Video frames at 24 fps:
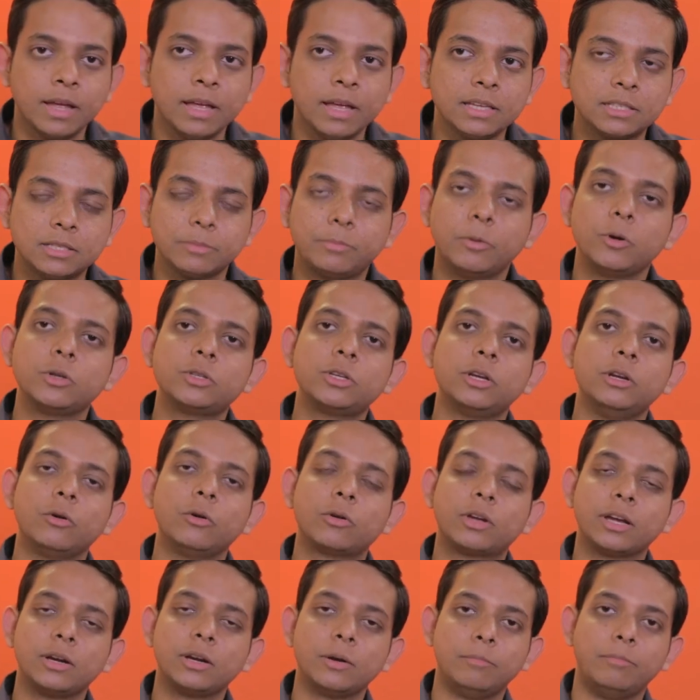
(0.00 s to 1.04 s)
Suppose you're
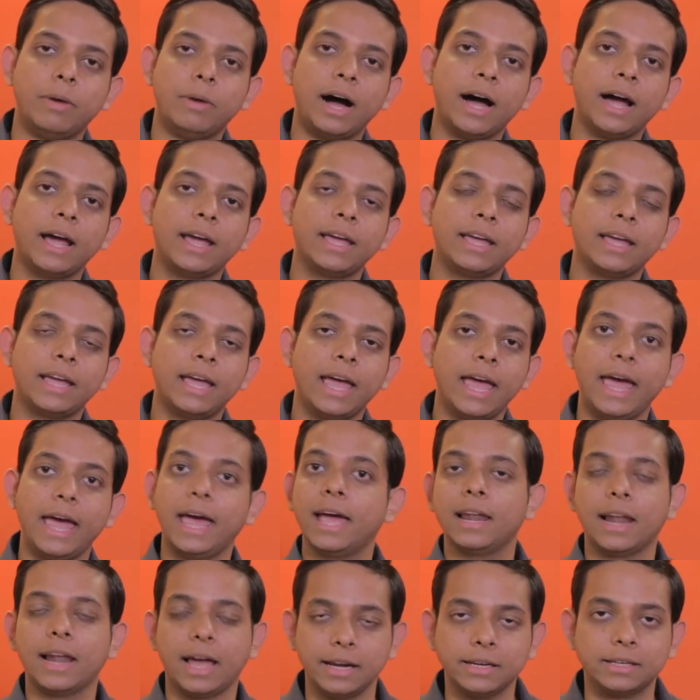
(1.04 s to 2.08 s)
looking to buy
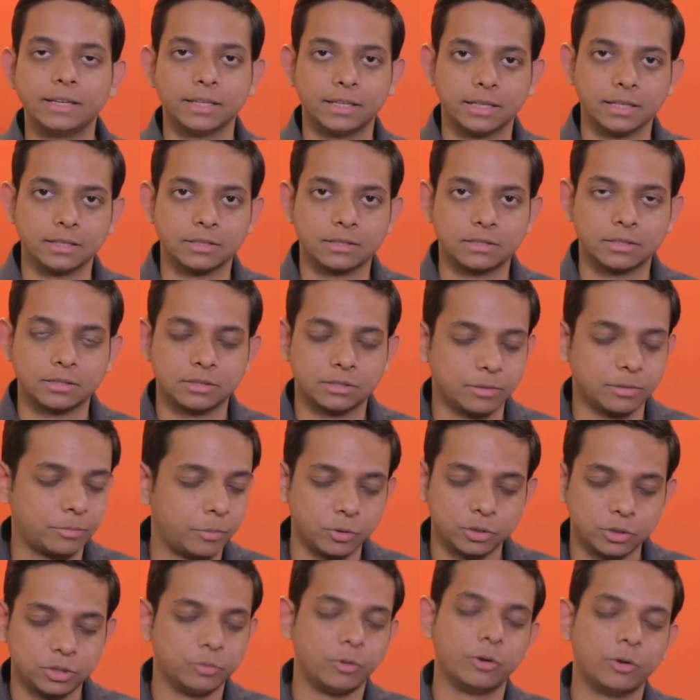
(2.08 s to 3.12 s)
airline tickets.
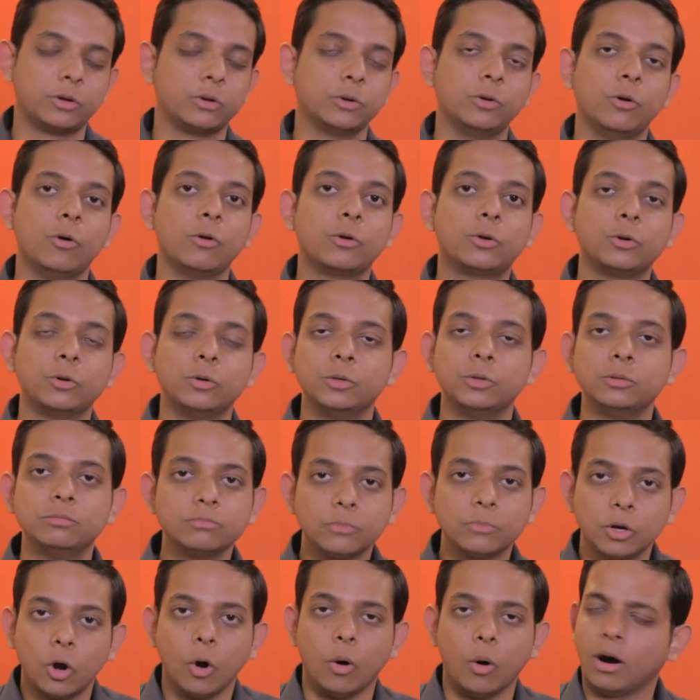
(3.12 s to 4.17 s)
Suppose you want to go to
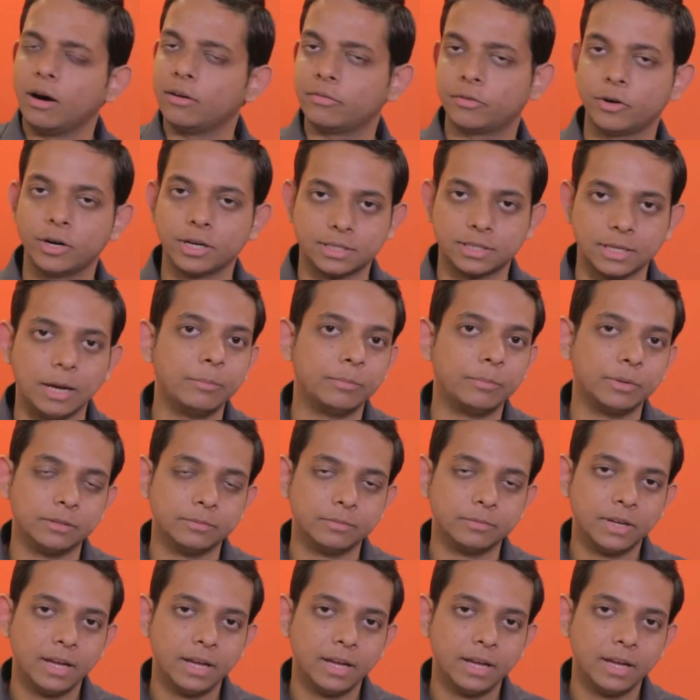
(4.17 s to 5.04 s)
Goa, for example,